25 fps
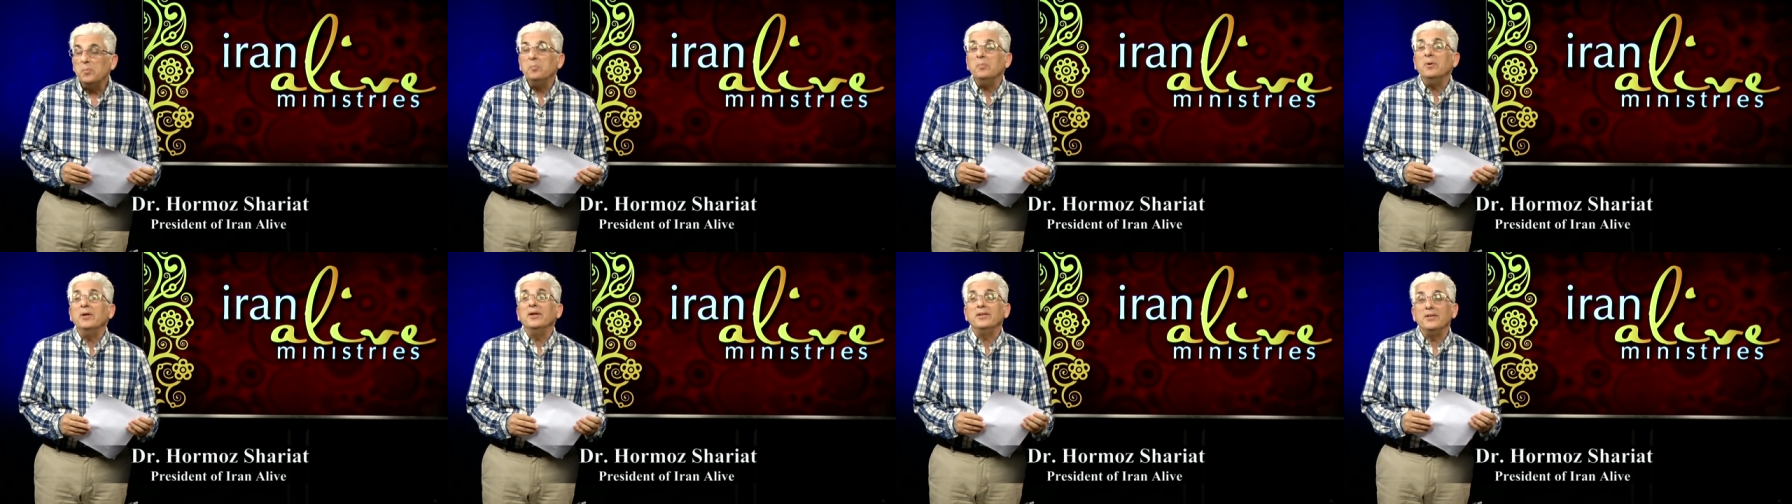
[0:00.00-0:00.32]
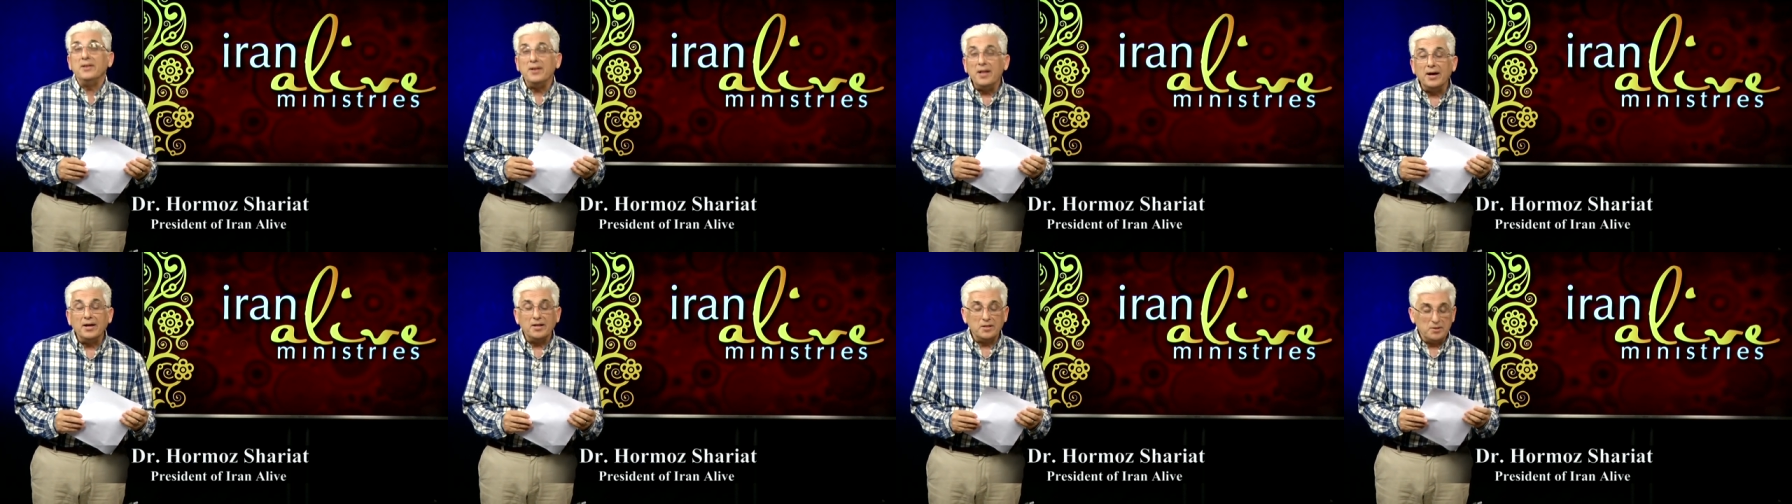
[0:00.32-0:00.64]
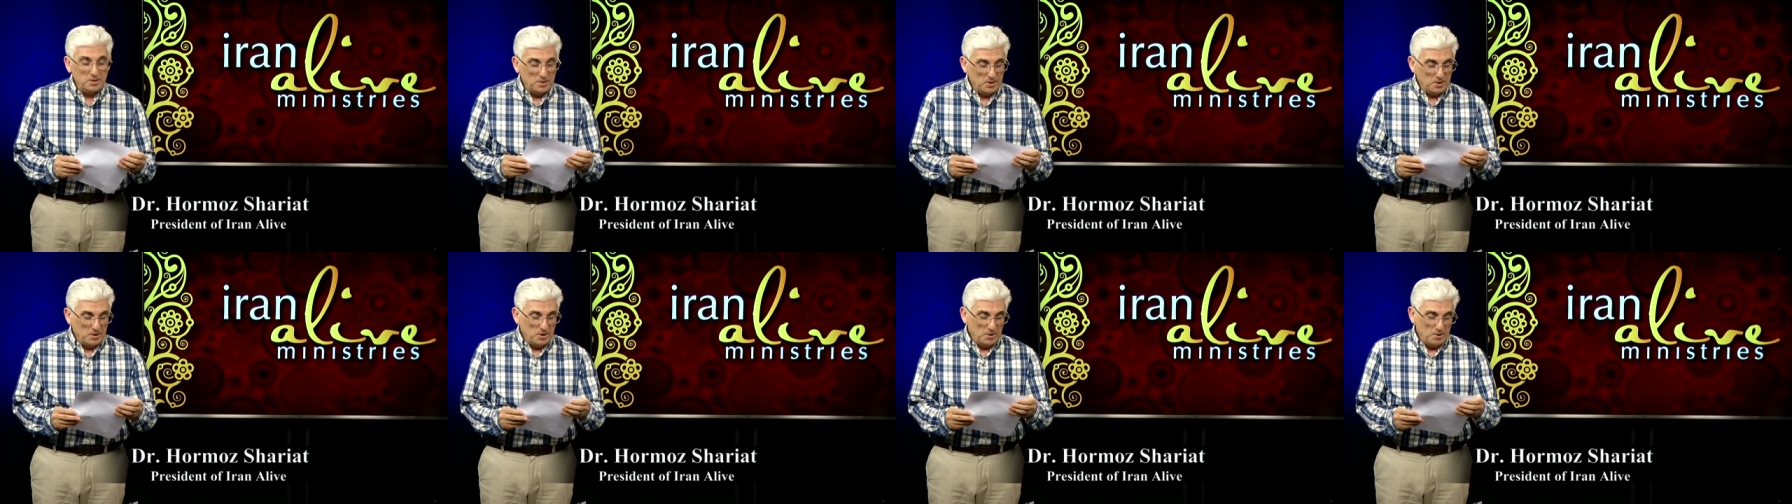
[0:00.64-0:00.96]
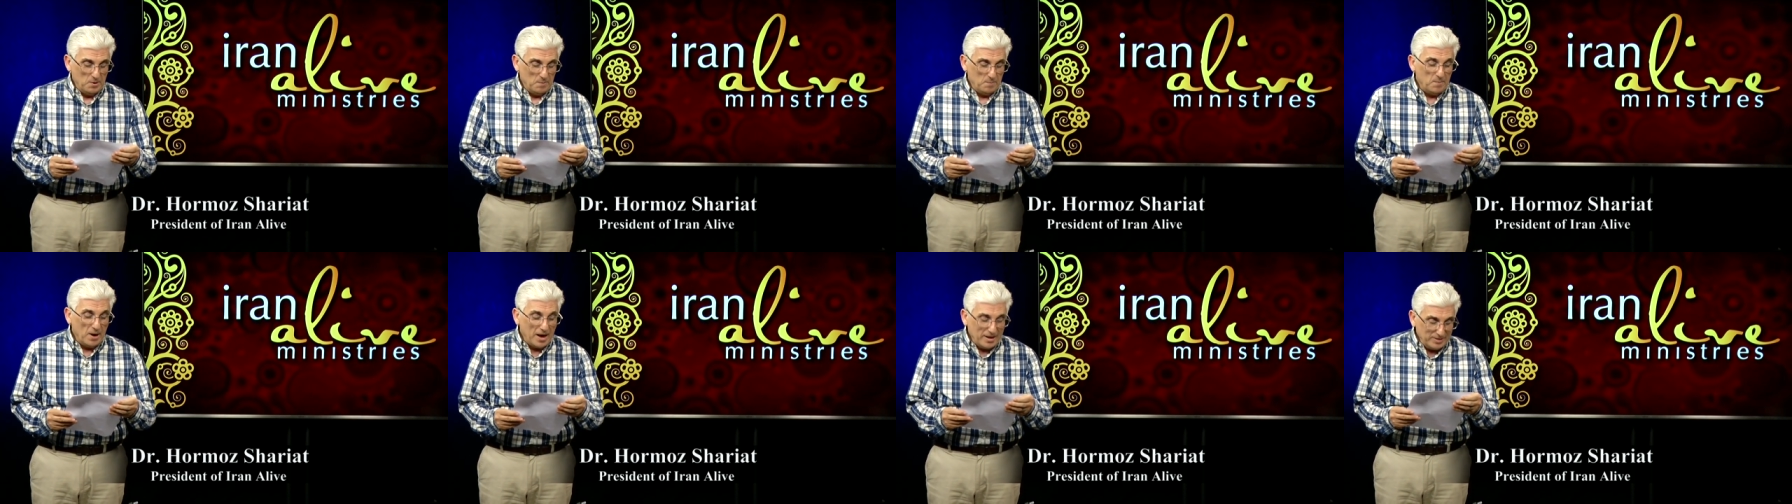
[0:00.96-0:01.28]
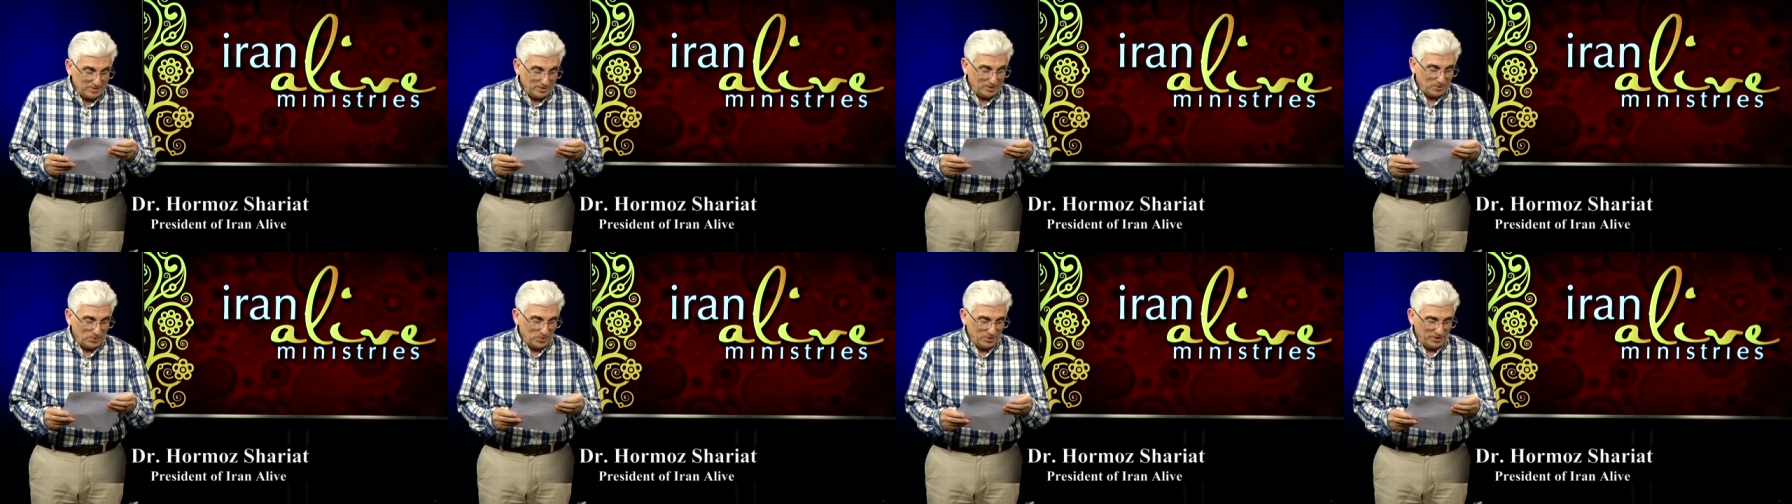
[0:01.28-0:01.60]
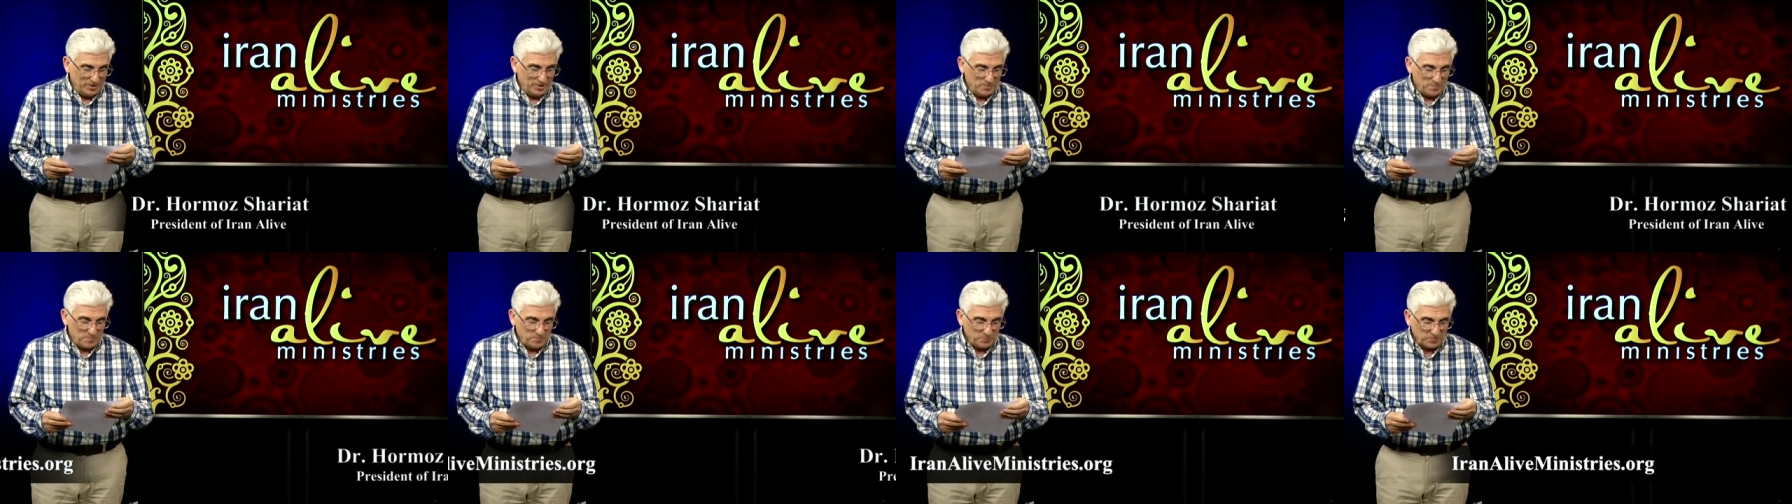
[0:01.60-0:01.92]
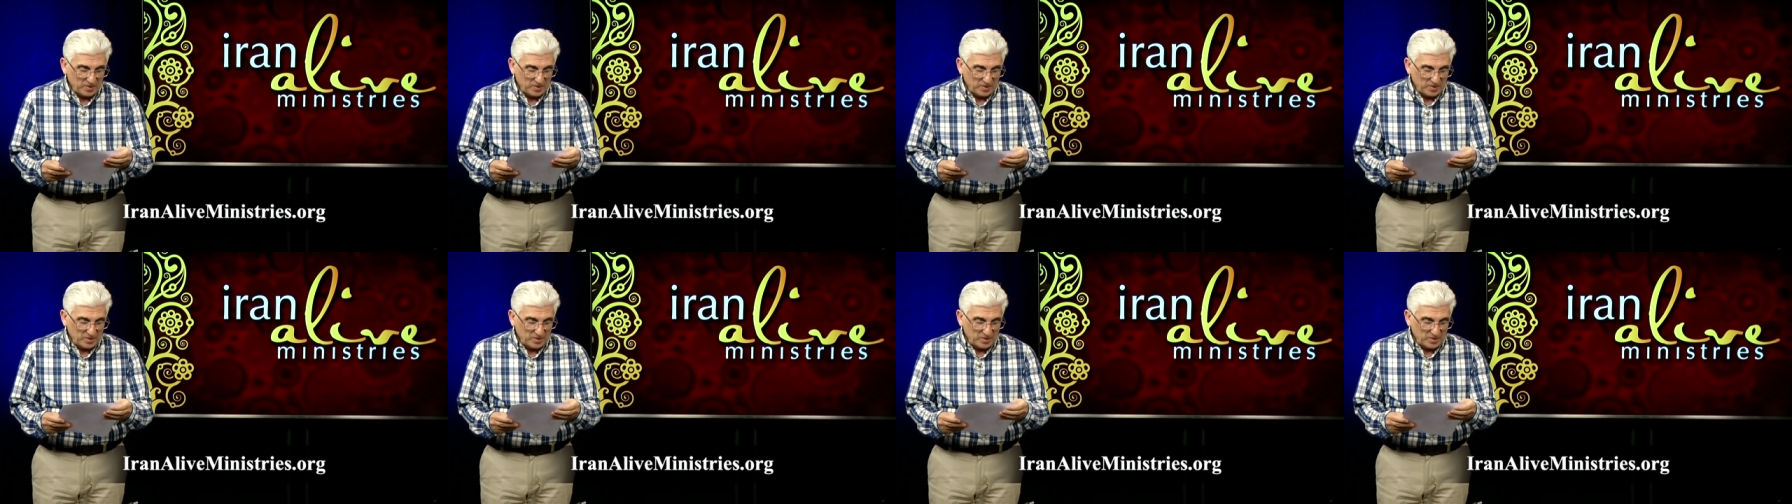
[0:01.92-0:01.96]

but not by the Lord.